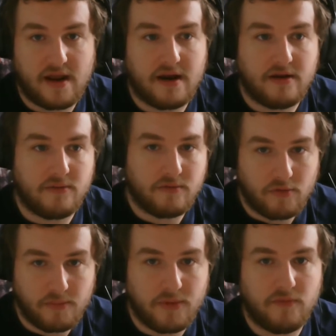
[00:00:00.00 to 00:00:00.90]
and I will
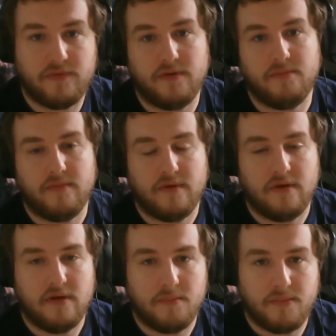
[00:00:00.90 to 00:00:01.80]
remove them
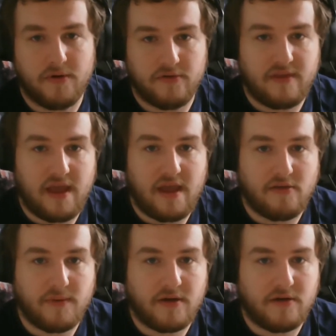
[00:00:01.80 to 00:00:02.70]
post haste,
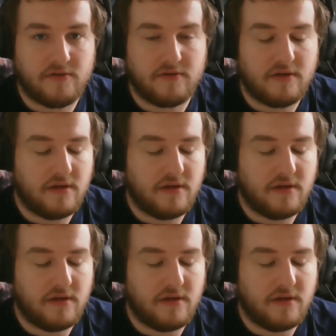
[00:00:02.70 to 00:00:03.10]
because